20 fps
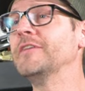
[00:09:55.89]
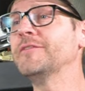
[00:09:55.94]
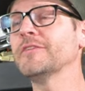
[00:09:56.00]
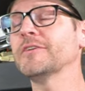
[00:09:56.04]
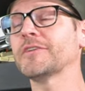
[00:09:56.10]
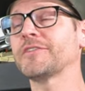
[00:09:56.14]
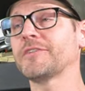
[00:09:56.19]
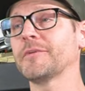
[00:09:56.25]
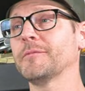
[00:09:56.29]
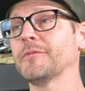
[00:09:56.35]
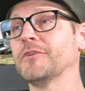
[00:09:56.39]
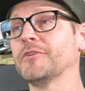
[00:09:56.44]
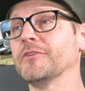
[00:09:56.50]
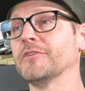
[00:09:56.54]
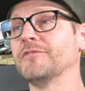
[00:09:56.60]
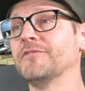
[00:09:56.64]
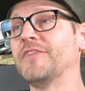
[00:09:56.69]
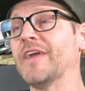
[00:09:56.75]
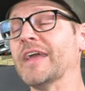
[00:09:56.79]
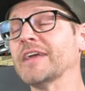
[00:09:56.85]
even some of your
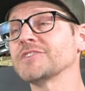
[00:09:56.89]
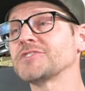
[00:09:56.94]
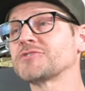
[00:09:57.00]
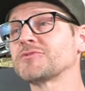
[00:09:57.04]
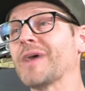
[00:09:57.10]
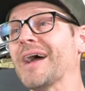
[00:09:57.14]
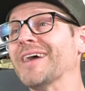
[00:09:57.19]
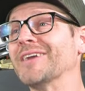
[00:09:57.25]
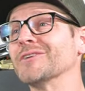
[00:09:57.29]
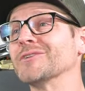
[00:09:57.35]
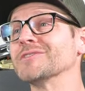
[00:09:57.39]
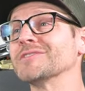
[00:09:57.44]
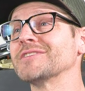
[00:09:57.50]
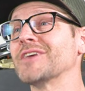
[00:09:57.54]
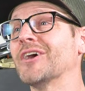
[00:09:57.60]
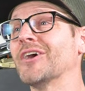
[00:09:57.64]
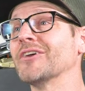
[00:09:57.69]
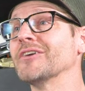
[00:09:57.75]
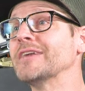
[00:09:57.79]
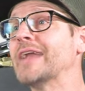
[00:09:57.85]
advanced riders
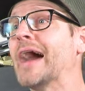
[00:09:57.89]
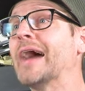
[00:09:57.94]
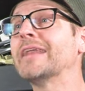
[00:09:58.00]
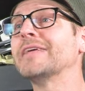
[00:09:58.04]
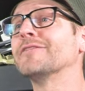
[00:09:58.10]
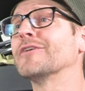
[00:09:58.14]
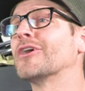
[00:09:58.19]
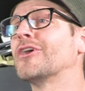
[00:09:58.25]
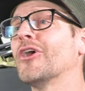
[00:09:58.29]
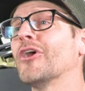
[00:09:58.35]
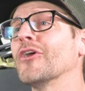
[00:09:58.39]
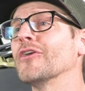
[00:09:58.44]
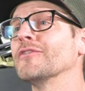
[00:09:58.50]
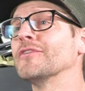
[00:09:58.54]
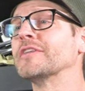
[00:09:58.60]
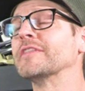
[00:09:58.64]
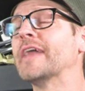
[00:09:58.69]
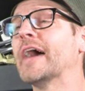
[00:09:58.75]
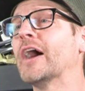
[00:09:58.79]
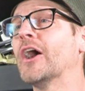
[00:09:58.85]
are not even
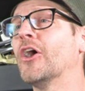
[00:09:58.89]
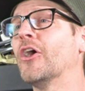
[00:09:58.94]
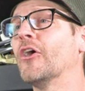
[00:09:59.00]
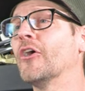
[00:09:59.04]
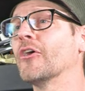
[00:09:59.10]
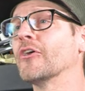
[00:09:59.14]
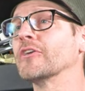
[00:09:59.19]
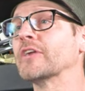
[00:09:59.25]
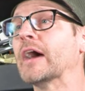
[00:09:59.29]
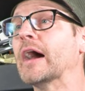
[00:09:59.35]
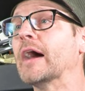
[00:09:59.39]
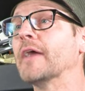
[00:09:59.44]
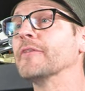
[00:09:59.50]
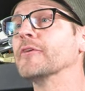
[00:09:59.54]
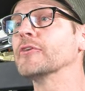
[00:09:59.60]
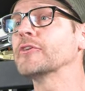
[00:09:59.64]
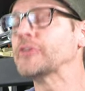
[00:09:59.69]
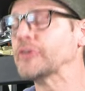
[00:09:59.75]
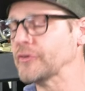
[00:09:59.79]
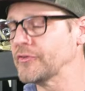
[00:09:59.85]
carving that hard on
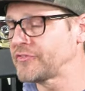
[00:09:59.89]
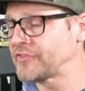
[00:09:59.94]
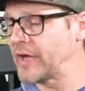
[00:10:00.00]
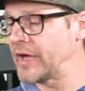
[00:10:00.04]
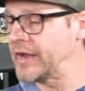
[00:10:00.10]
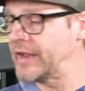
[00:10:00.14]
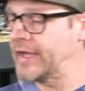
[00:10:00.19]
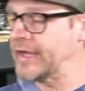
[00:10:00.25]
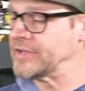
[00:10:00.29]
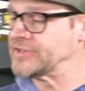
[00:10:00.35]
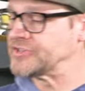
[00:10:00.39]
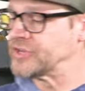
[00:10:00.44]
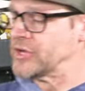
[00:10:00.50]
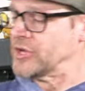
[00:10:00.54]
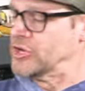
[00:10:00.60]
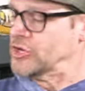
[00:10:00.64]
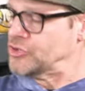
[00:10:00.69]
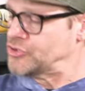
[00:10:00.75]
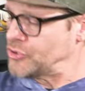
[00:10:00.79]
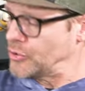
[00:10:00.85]
their heel side edge.
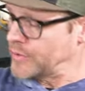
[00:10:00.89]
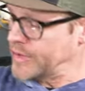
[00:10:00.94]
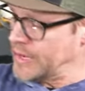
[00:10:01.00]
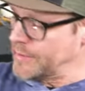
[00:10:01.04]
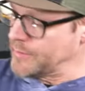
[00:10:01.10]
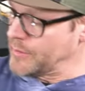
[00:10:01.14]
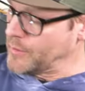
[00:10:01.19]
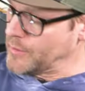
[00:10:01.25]
So again,